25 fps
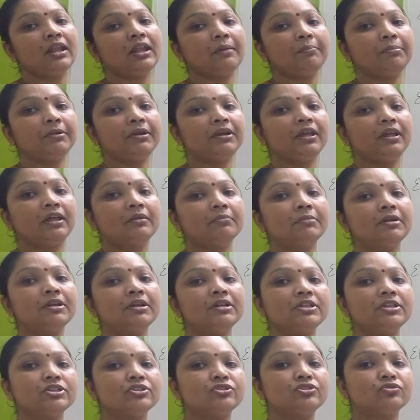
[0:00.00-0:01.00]

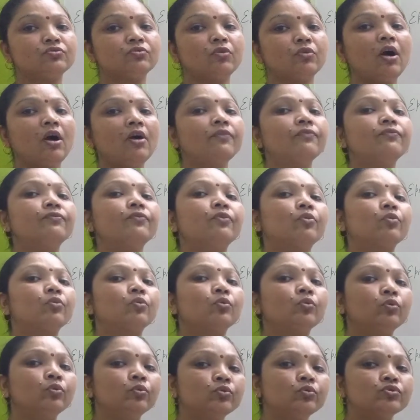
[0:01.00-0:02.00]
epidermal tissue of
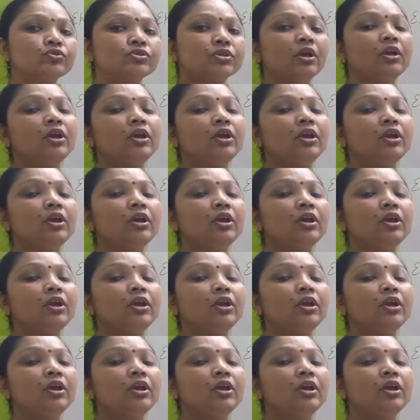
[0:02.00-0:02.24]
root.